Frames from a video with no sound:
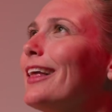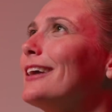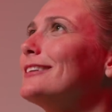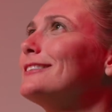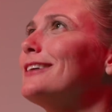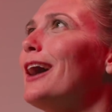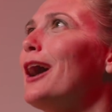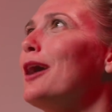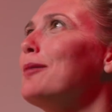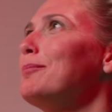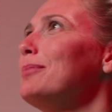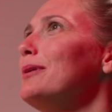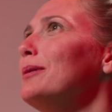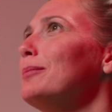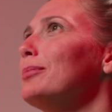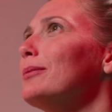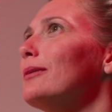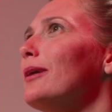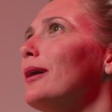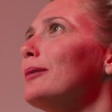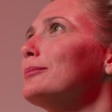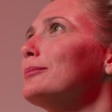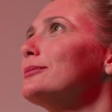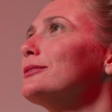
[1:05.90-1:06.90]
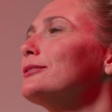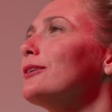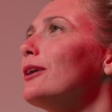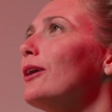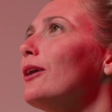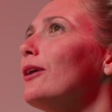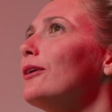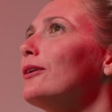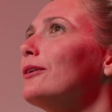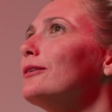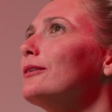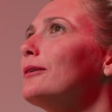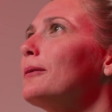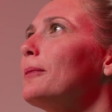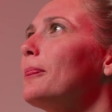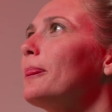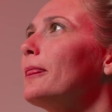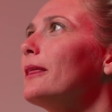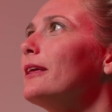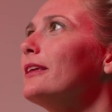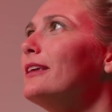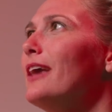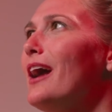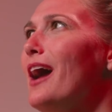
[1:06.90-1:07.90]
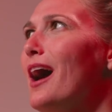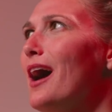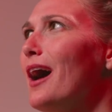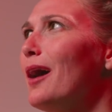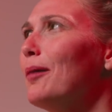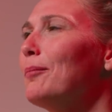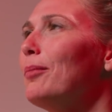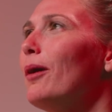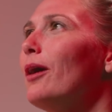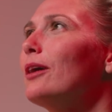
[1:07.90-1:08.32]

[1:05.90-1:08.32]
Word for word: I like to hype people up. So yeah, I'm